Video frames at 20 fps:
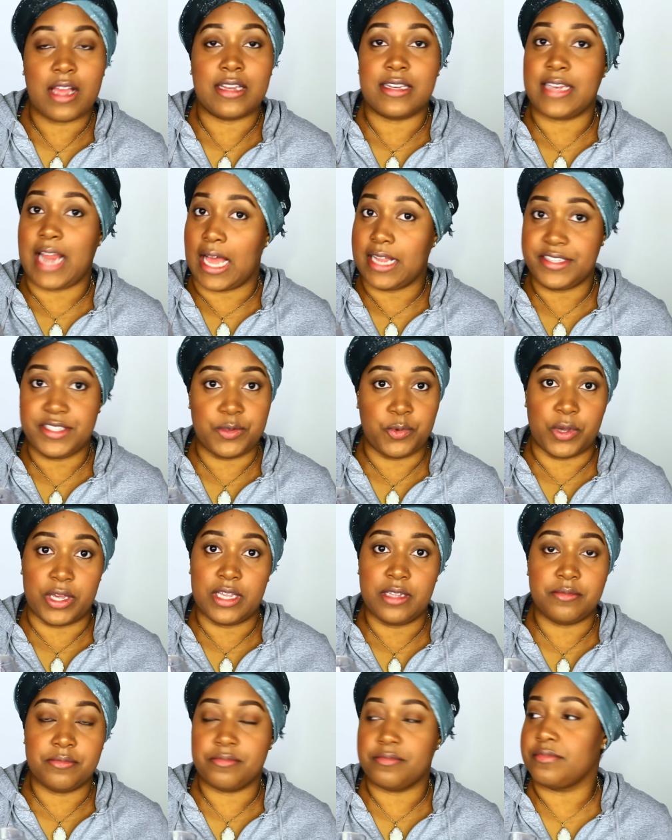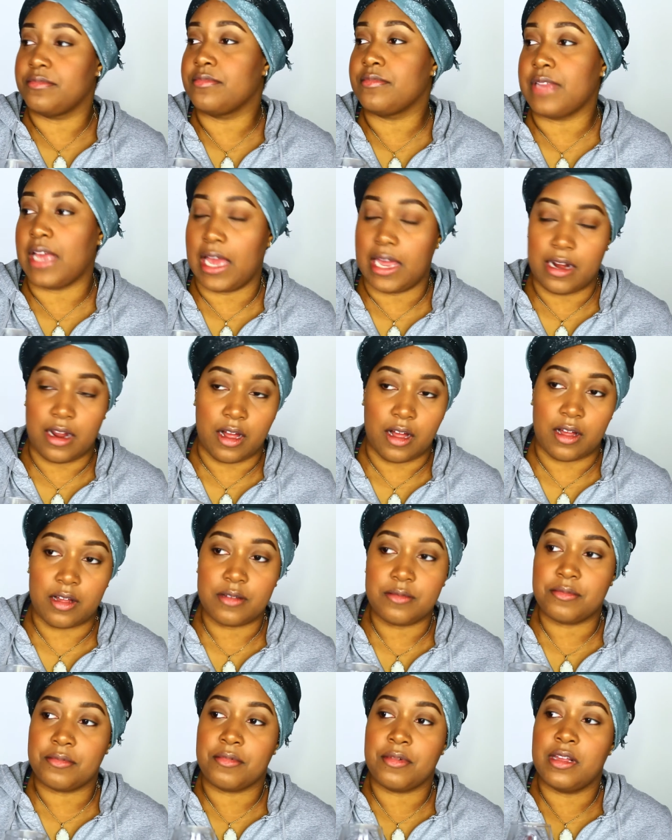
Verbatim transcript: not sweet at all